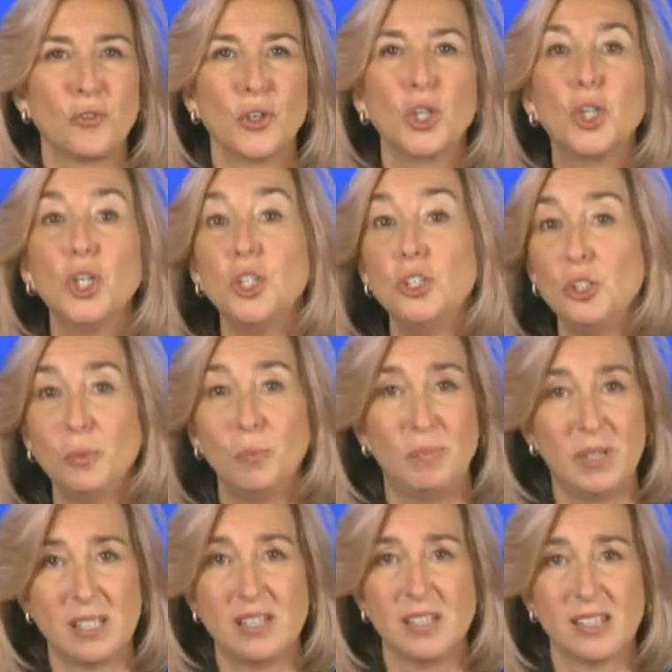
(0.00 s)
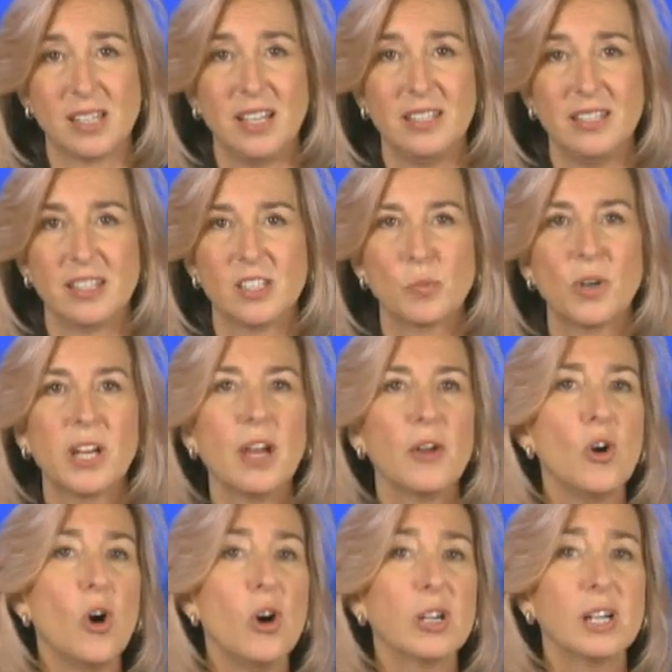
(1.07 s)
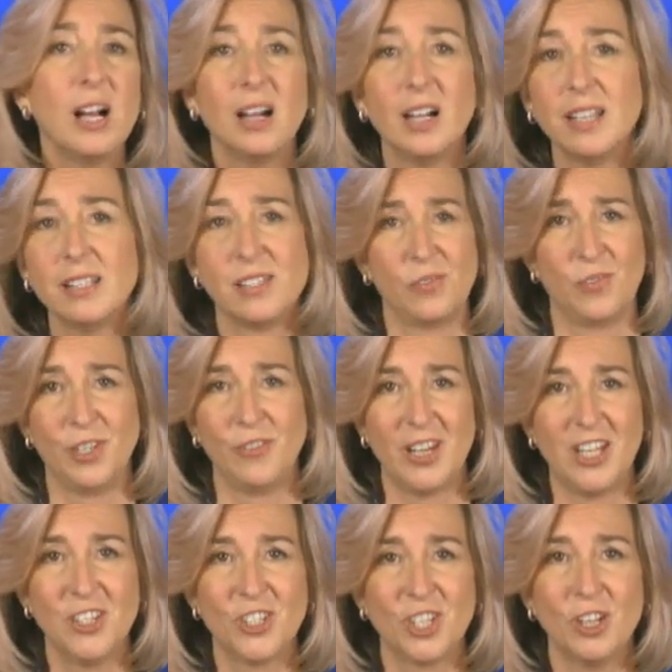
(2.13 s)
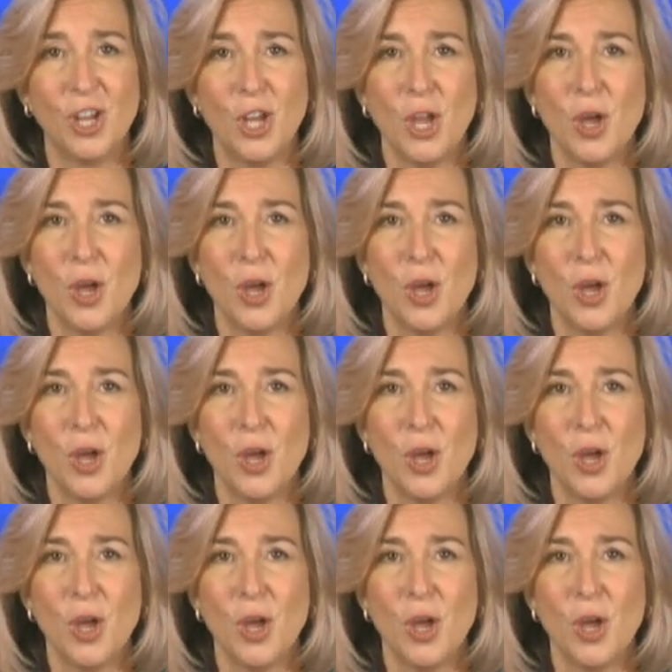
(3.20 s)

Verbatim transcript: for good new business ideas bring out all kinds of innovation.